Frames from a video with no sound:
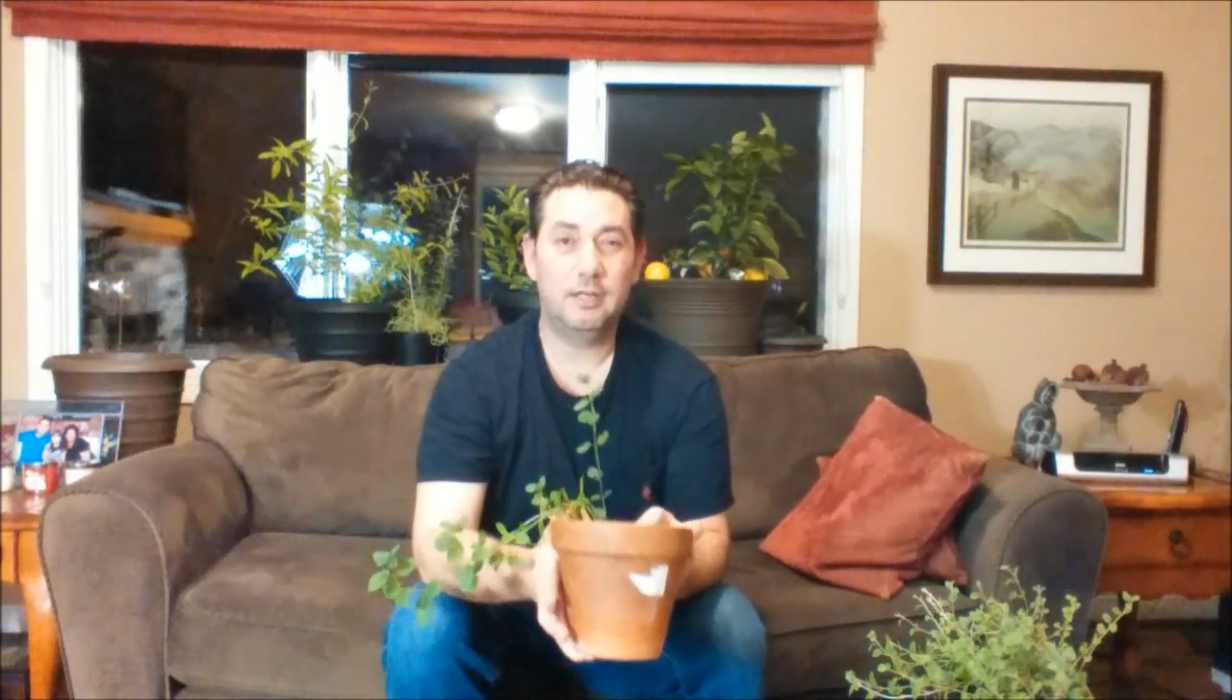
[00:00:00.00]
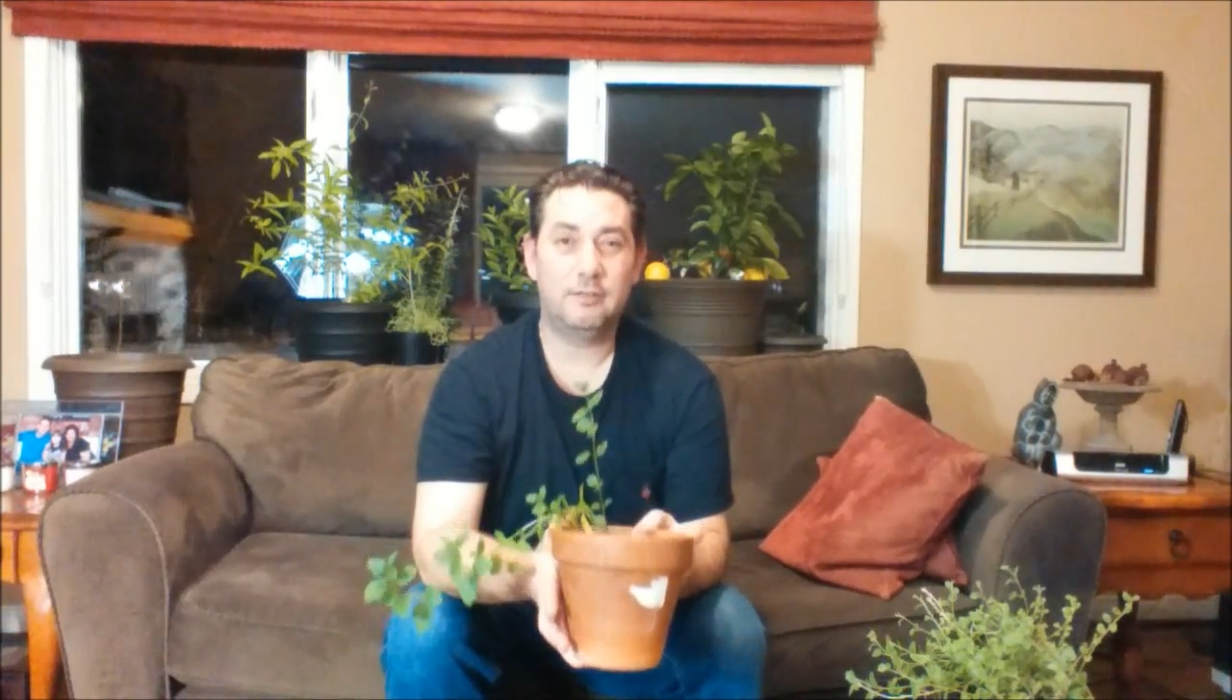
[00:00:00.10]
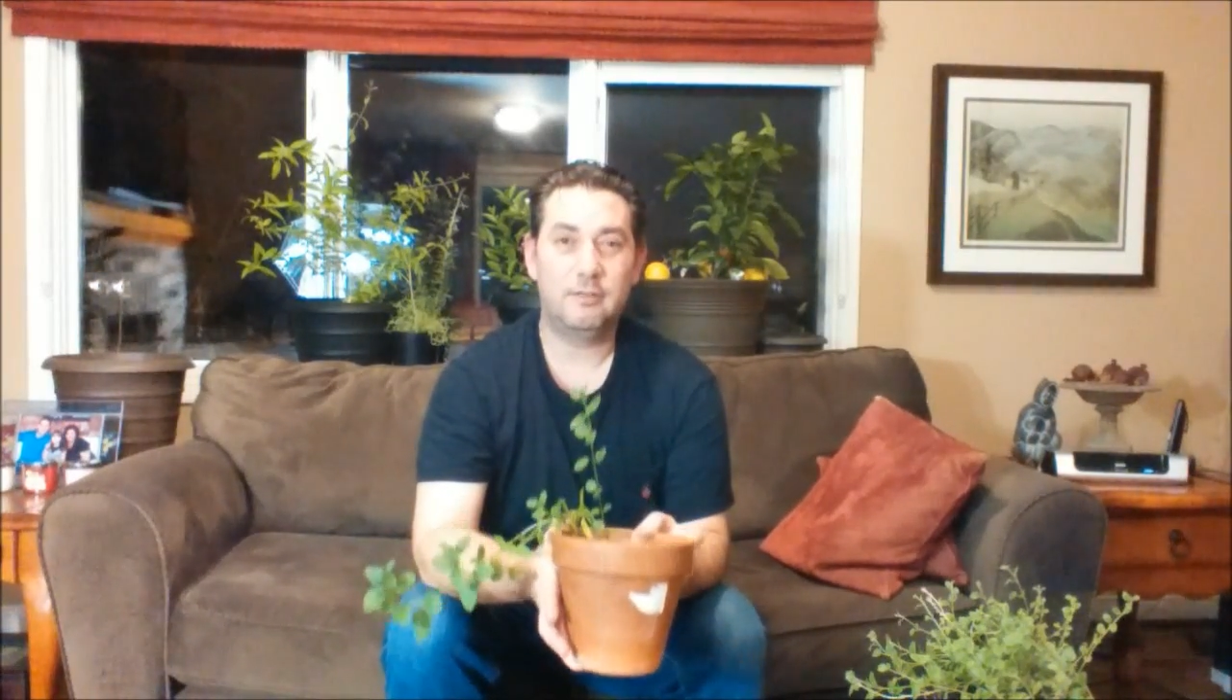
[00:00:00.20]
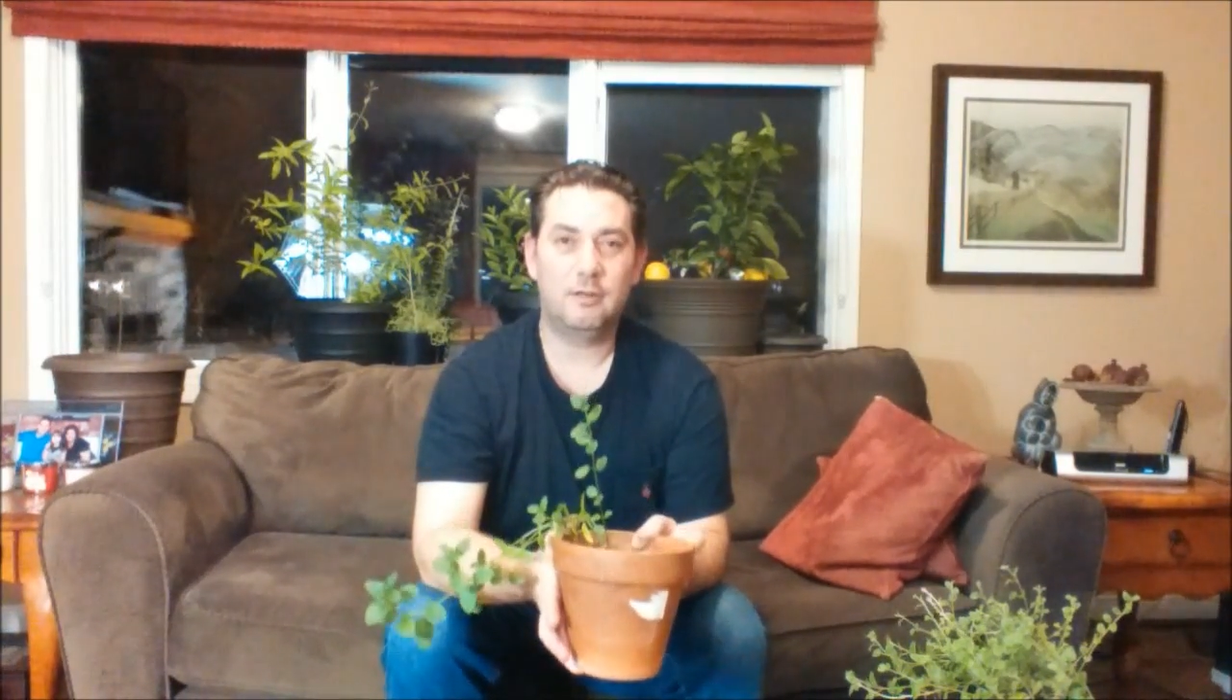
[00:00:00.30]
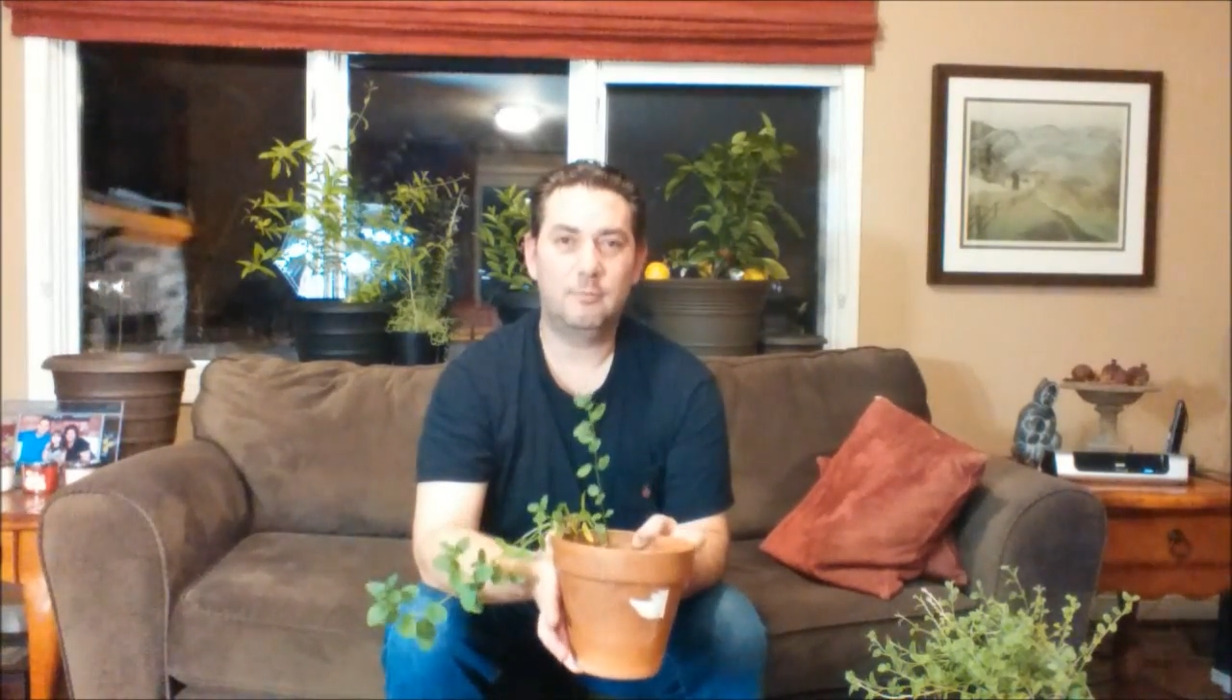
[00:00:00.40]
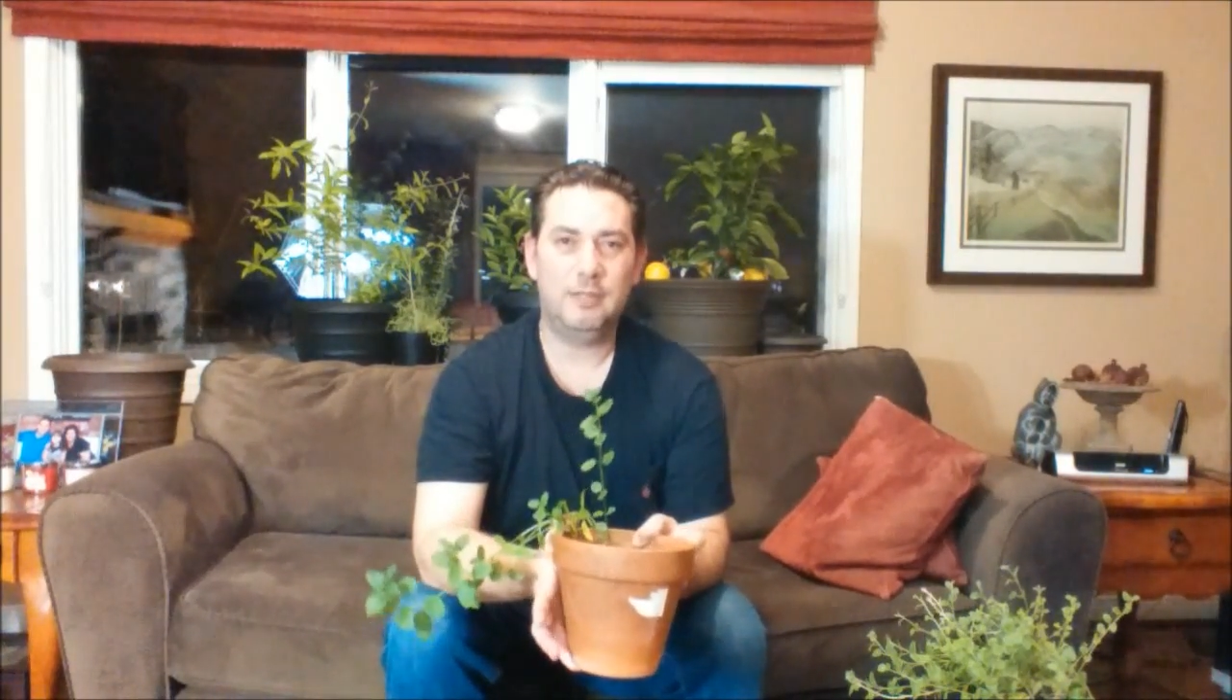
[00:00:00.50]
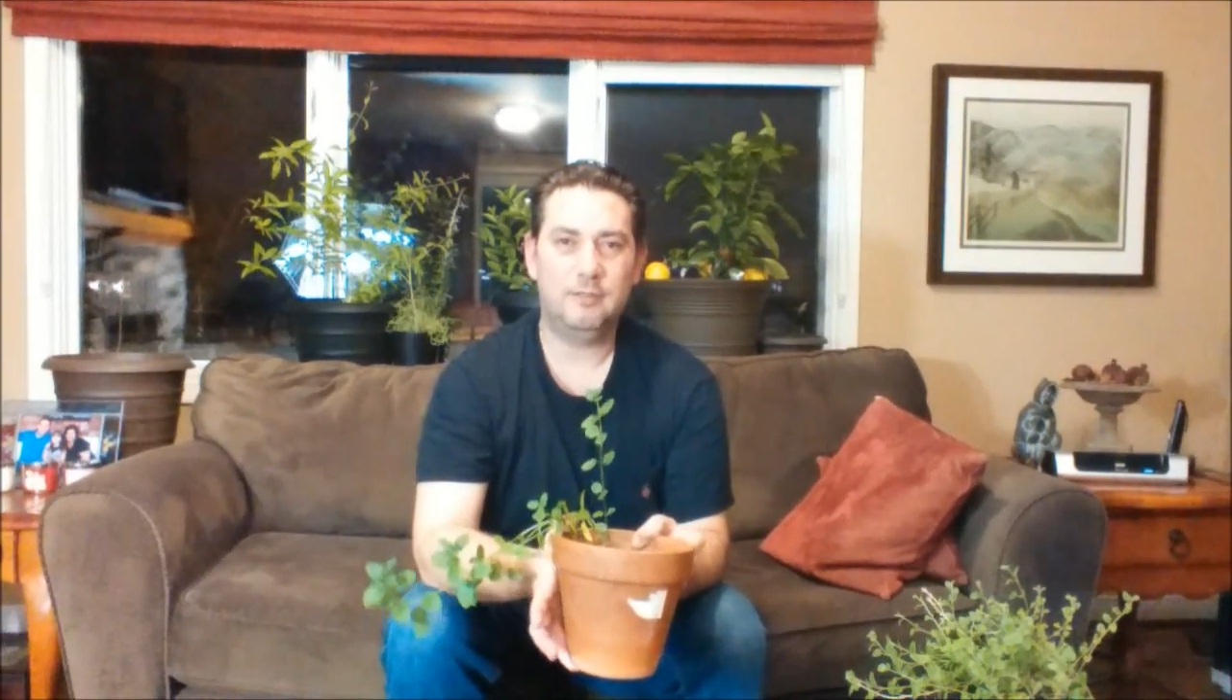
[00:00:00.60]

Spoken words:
it's not a big